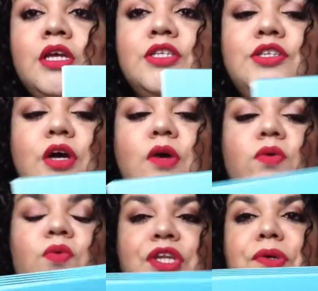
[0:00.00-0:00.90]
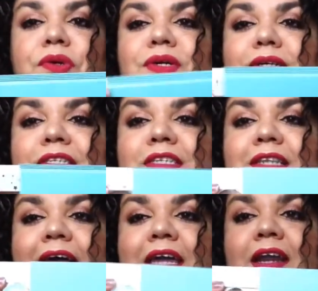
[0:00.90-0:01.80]
So when you
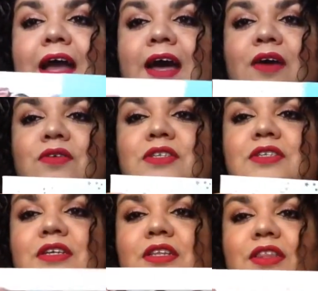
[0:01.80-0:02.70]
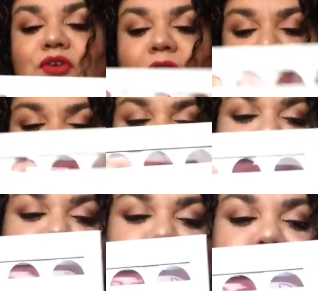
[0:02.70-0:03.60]
slide it out, you guys can
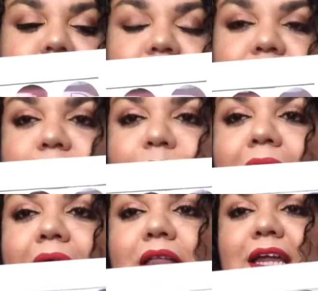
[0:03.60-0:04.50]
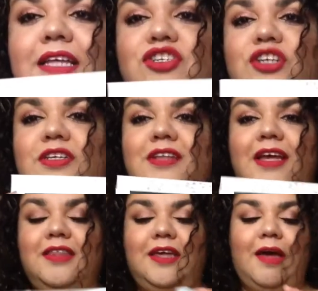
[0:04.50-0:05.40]
see the palette is just
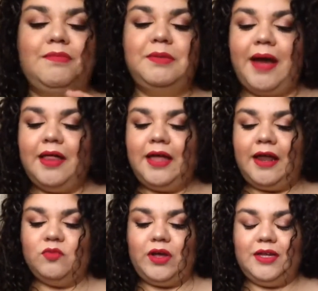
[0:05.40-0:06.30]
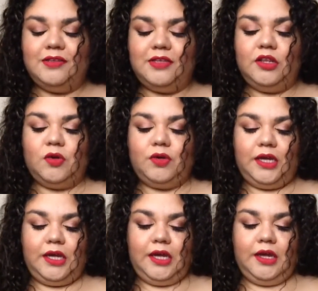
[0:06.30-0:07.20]
like the empty palette as well as the low
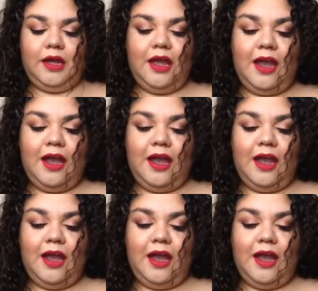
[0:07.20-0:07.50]
key.